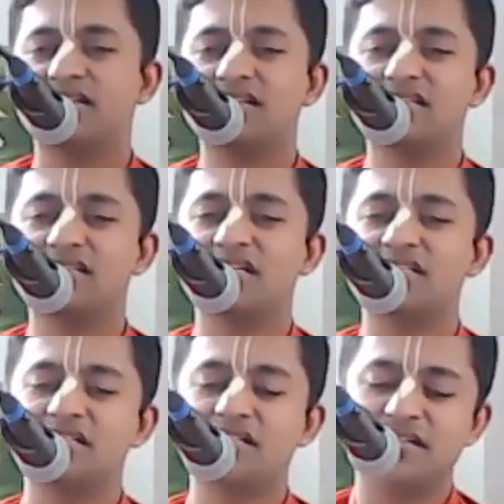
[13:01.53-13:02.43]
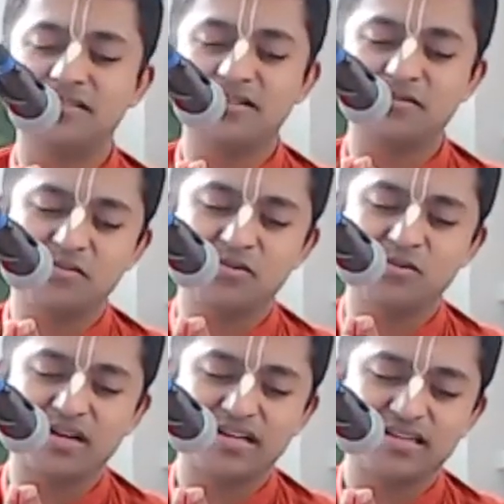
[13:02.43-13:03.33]
Dear Jai Sachinandan Prabhu,
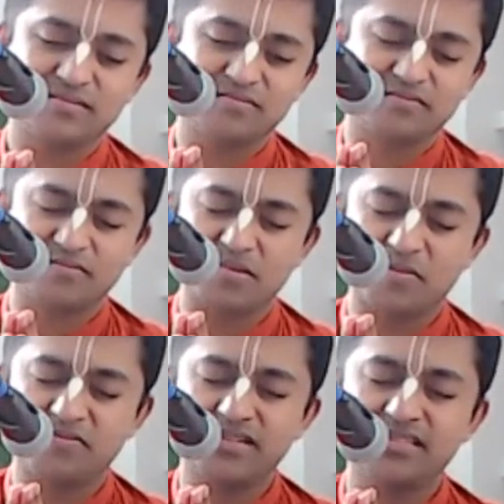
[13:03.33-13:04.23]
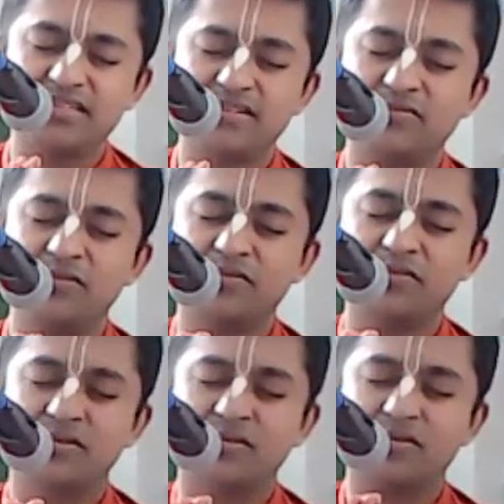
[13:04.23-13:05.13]
I am very grateful
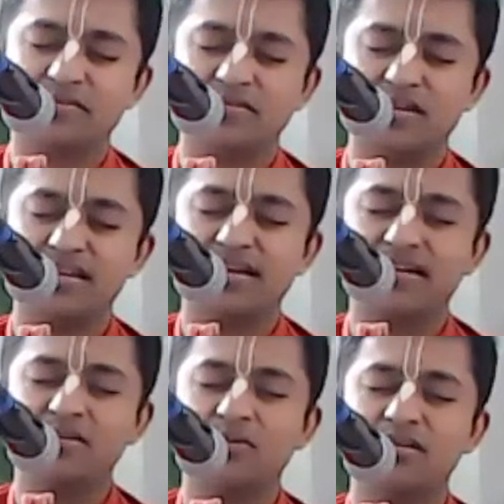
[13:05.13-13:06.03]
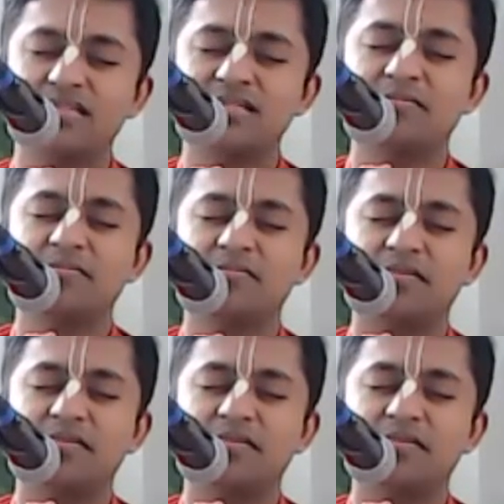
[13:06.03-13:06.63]
for your very kind words.